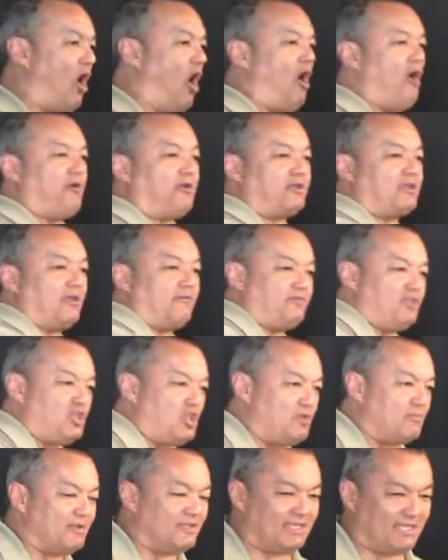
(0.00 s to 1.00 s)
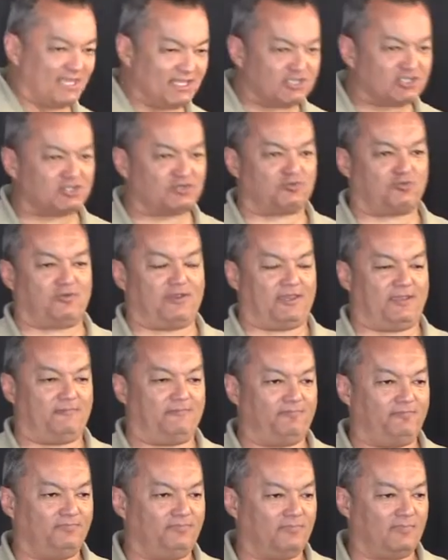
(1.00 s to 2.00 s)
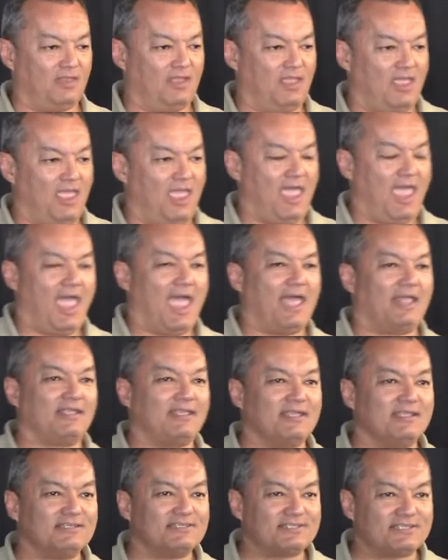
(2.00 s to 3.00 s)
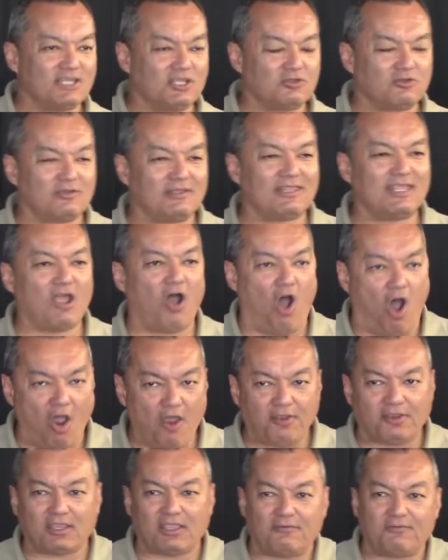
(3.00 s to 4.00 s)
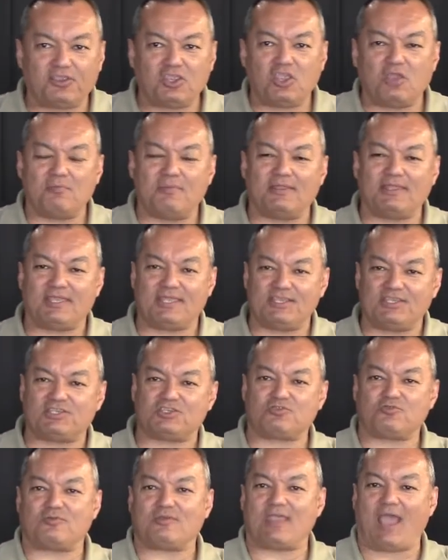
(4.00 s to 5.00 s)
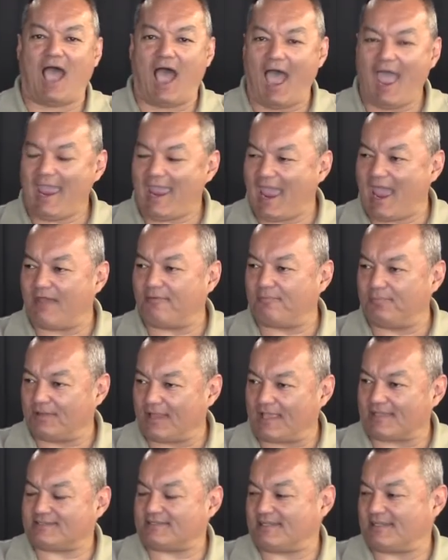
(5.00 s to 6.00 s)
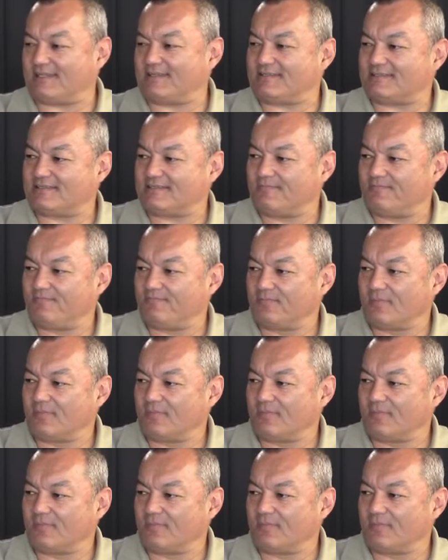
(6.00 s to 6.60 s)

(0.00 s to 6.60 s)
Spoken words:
arc of human history, and consider in the arc of human history, I have blessings